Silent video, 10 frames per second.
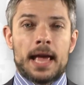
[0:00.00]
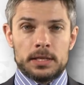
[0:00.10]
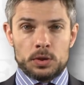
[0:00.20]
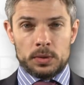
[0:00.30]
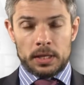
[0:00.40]

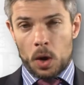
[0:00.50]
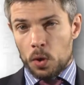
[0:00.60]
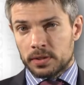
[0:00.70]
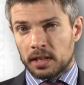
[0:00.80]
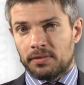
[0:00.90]
can't do
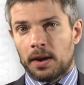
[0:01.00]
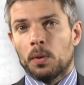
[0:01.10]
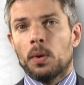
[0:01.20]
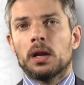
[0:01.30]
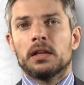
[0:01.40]
deghosting very
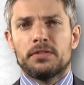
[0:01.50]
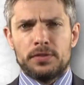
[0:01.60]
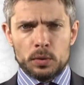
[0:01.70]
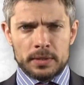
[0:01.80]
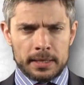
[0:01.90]
well in
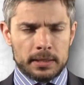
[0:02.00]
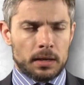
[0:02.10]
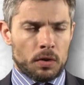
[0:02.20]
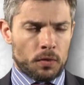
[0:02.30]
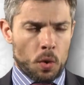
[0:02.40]
field data.
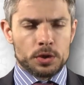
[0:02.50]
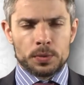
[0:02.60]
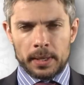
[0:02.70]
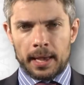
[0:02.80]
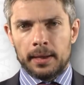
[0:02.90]
Of course
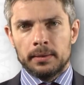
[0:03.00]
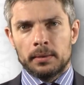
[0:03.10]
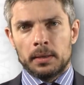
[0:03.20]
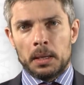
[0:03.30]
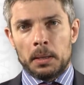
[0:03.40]
we can.
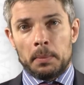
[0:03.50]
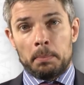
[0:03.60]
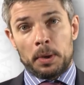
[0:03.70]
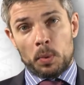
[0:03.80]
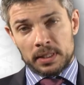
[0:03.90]

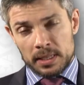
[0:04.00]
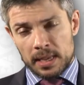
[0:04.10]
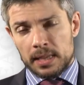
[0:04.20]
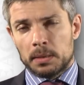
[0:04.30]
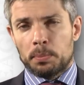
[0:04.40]
But what this
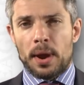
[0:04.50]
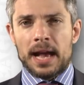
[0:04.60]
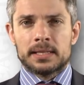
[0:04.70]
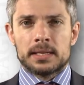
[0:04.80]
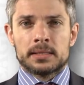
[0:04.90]
says in
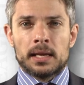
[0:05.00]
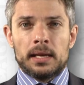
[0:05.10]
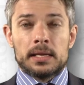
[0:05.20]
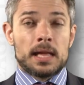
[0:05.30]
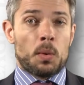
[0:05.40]
practice
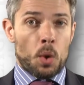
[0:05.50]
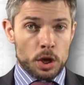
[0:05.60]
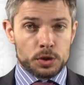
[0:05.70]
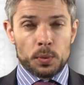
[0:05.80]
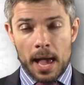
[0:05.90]
is that
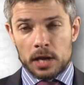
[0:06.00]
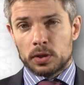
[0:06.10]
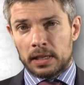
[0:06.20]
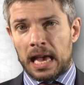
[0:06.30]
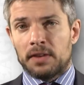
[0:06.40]
once we
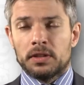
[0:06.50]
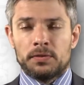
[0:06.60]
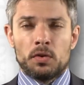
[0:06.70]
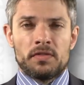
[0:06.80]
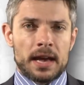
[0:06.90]
actually have the
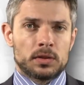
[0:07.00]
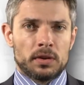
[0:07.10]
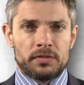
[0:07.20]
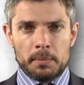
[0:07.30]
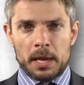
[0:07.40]
full vector
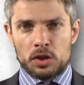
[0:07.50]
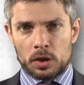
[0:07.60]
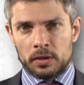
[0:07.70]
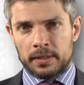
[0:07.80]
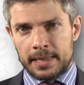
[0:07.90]

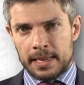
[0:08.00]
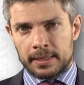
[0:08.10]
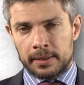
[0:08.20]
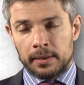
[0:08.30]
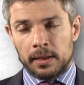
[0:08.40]
information on the
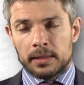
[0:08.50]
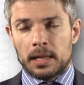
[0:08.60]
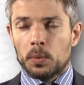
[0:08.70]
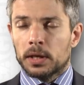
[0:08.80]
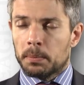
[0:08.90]
data,
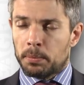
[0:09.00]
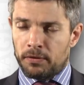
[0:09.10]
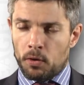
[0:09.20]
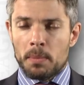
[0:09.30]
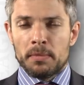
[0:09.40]
then we can
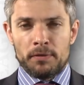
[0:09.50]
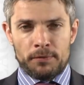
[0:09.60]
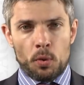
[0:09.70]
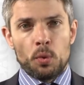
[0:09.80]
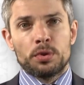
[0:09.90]
perform
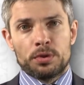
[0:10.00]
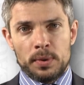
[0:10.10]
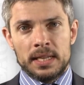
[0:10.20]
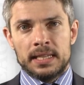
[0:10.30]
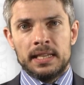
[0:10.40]
full
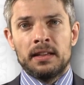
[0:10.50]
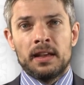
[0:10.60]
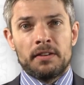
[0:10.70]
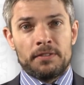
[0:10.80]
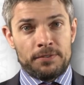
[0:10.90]
3D
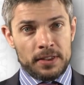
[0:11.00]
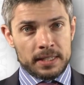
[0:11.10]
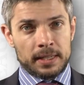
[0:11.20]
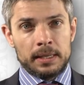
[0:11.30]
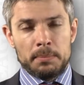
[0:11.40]

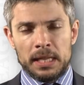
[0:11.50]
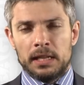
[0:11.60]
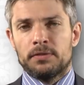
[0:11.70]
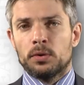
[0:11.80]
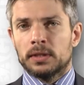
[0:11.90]
physically
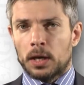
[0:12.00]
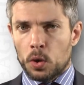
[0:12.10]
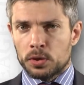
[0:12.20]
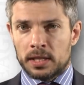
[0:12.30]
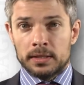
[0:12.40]
meaningful
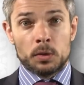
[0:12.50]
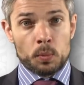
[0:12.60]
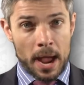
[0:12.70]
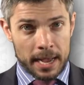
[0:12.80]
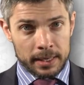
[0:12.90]
deghosting
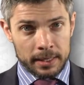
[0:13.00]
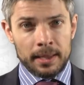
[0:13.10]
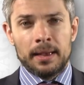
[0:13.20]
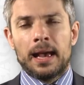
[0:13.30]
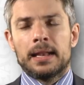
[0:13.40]
directly
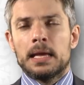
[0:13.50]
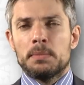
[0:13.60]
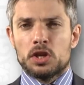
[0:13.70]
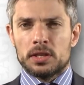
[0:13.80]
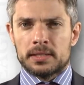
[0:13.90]
at
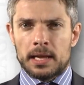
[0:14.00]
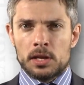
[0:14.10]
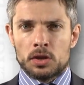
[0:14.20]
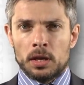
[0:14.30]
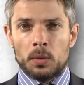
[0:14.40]
imaging
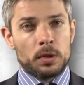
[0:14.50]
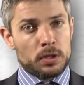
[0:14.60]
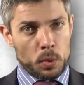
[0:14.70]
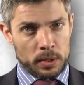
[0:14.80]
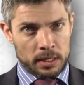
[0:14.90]
stage with
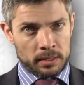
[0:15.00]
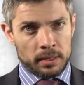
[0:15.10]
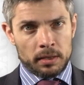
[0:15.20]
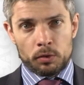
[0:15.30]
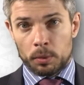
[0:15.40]
no need
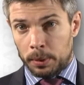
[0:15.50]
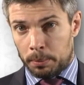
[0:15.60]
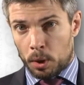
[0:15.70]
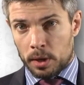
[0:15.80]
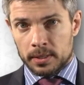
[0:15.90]
for
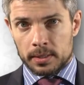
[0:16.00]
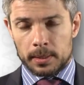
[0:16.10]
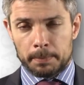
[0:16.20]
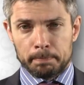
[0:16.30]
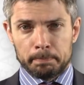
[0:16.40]
pre-processing.